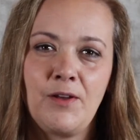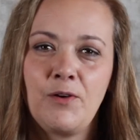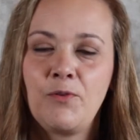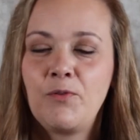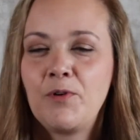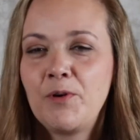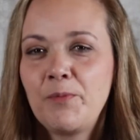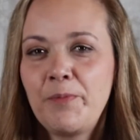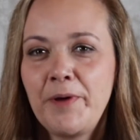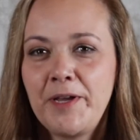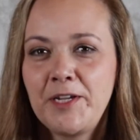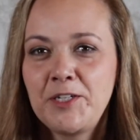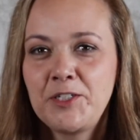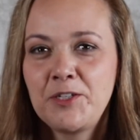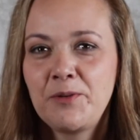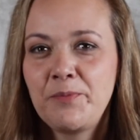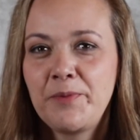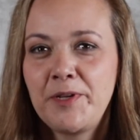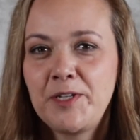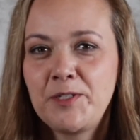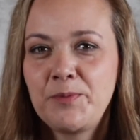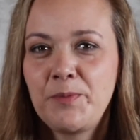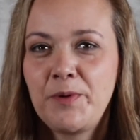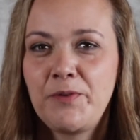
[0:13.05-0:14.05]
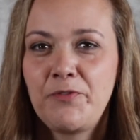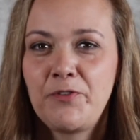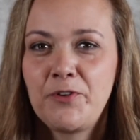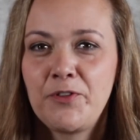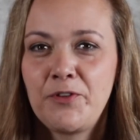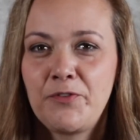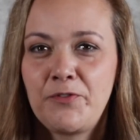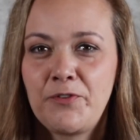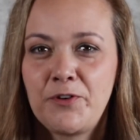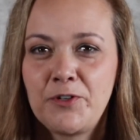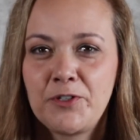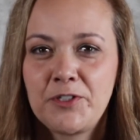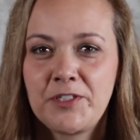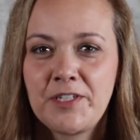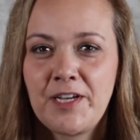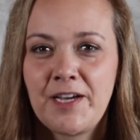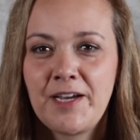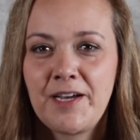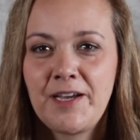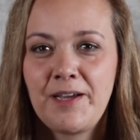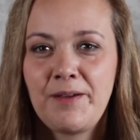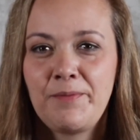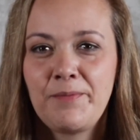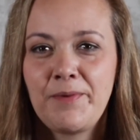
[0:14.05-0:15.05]
When a patient meets me for the first
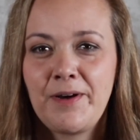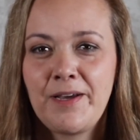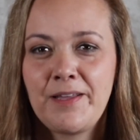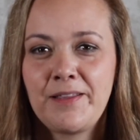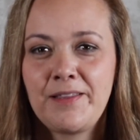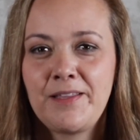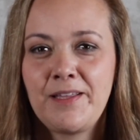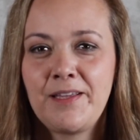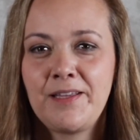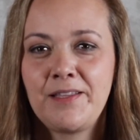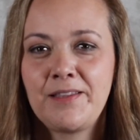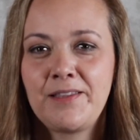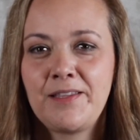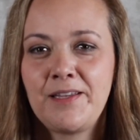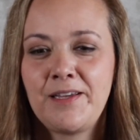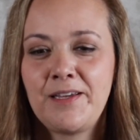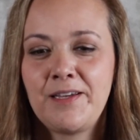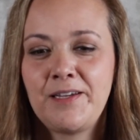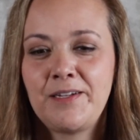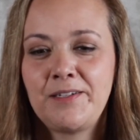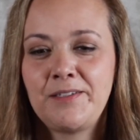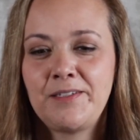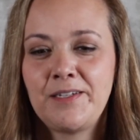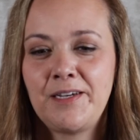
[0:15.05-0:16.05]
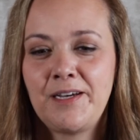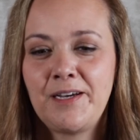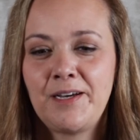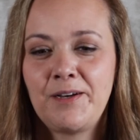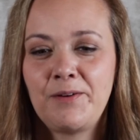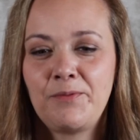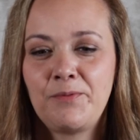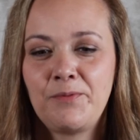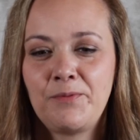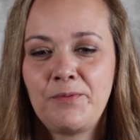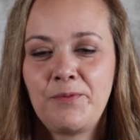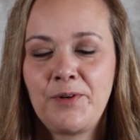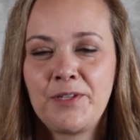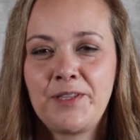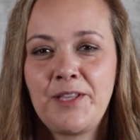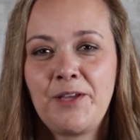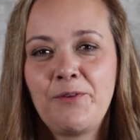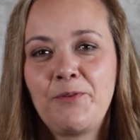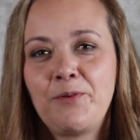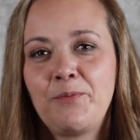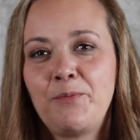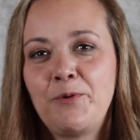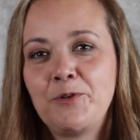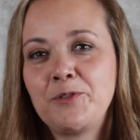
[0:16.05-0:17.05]
time, I think that what they
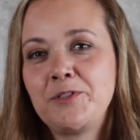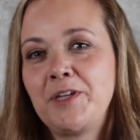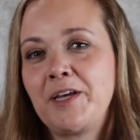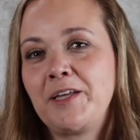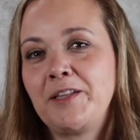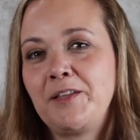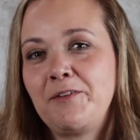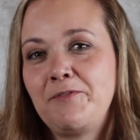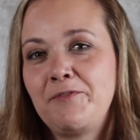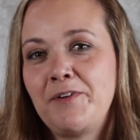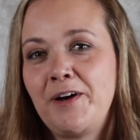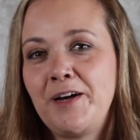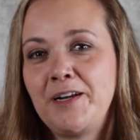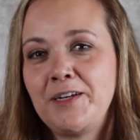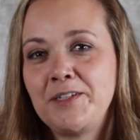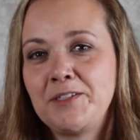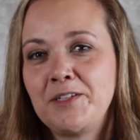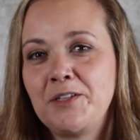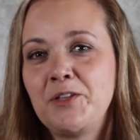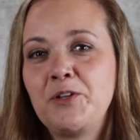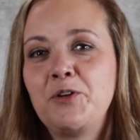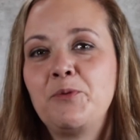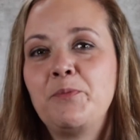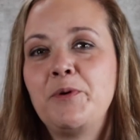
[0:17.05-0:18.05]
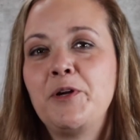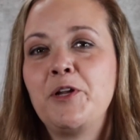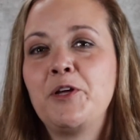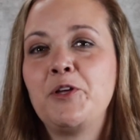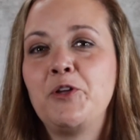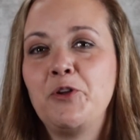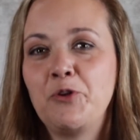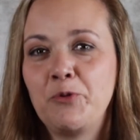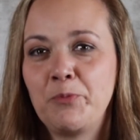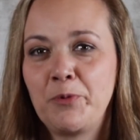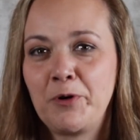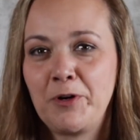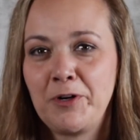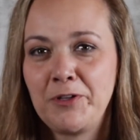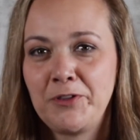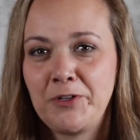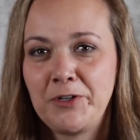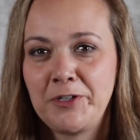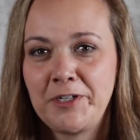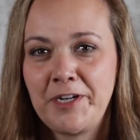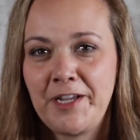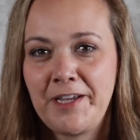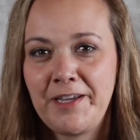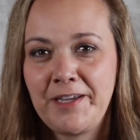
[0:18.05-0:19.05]
would most likely find is a little bit of humor in
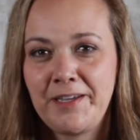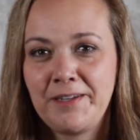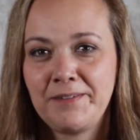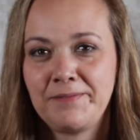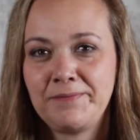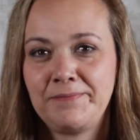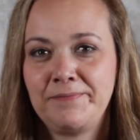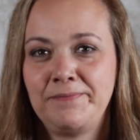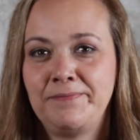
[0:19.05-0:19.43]
their day.